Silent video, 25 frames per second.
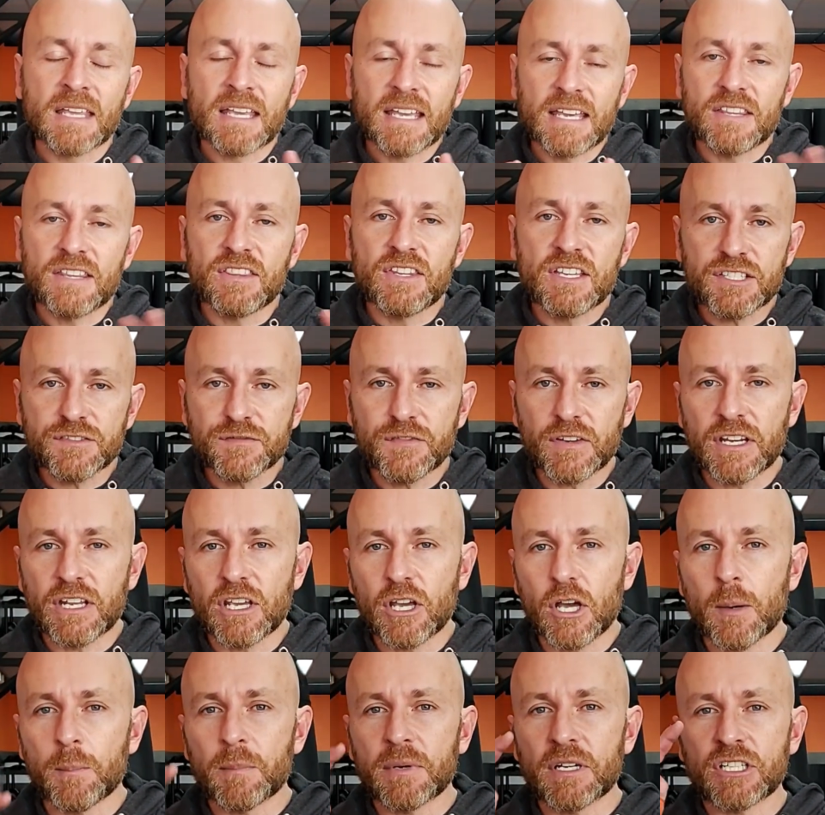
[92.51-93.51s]
In this
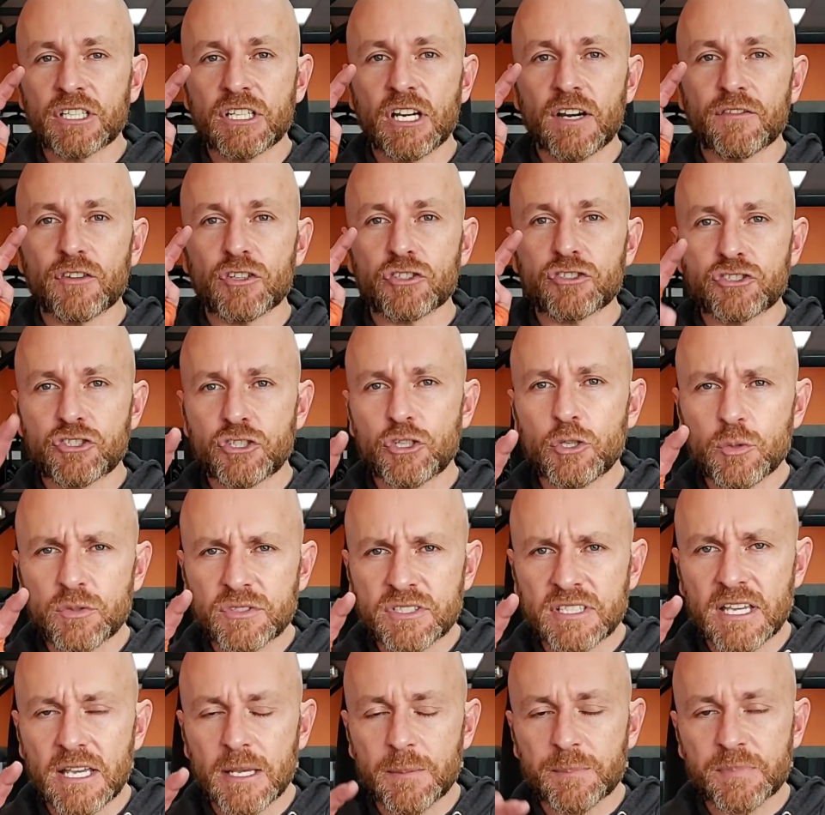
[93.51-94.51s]
video, I'm going to cover two
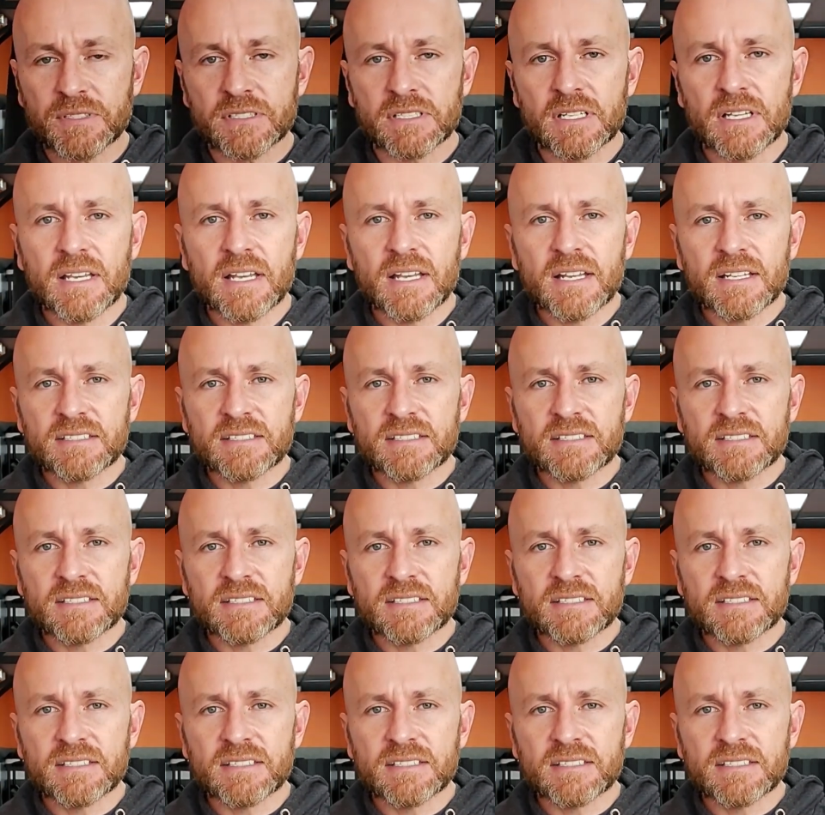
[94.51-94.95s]
tips